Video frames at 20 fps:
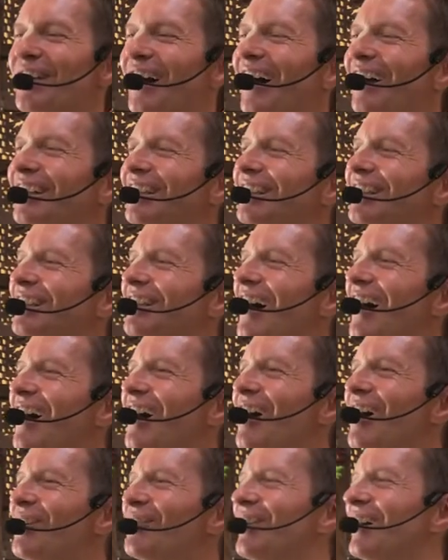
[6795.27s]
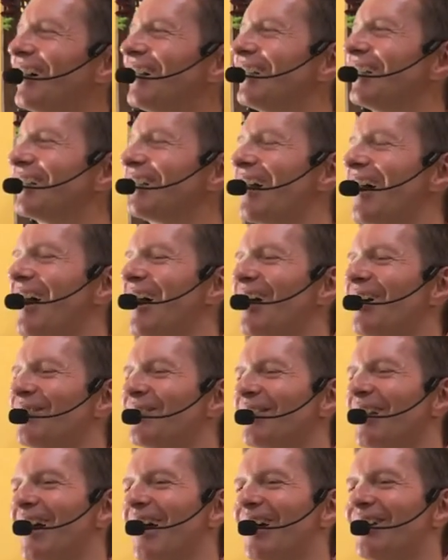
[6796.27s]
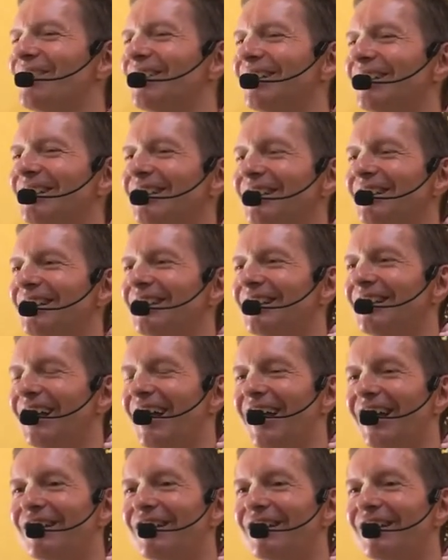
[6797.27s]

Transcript: Hare Rama, Hare Rama.